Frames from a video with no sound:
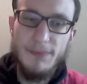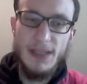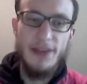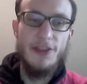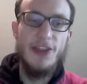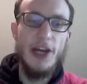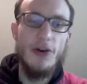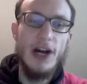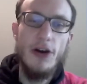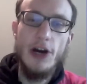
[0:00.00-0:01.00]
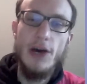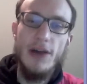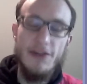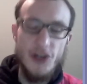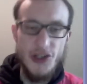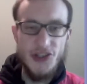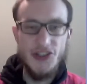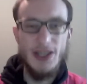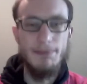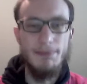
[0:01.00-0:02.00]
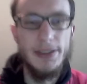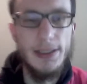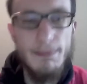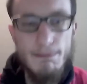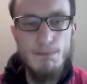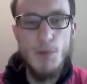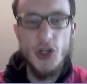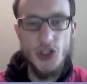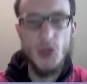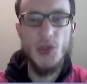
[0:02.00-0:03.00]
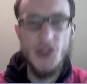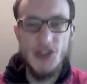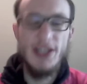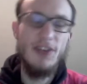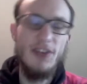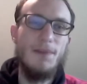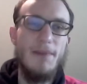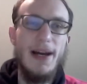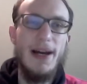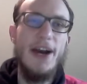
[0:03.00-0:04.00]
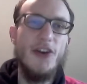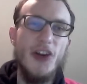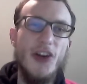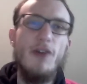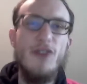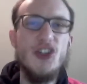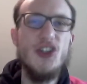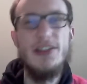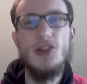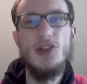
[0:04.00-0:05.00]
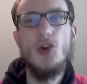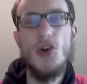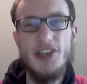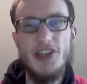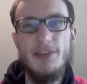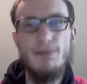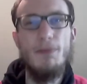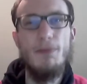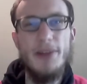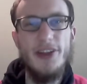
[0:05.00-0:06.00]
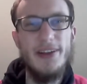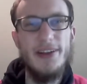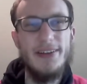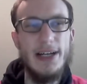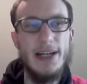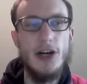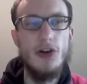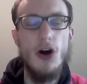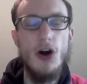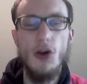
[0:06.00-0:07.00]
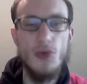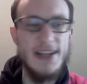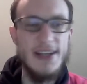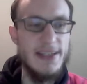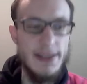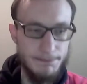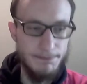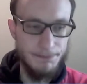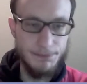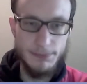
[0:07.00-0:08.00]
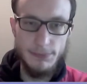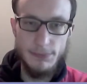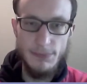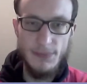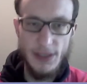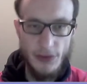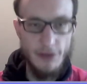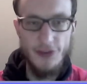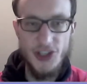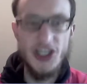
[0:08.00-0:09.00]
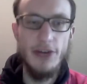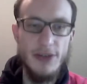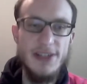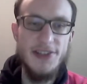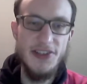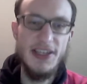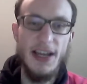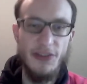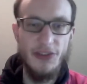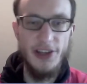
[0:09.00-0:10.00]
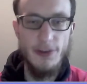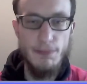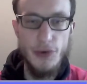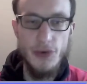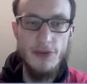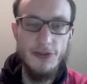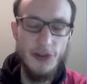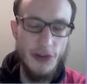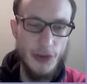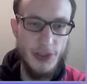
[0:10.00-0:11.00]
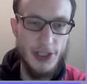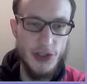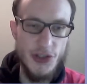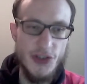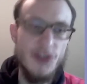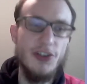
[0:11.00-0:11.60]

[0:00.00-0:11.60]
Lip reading: There are, however, some modules that are not officially in the course handbook, but that are already sort of generally discussed and approved. So you can just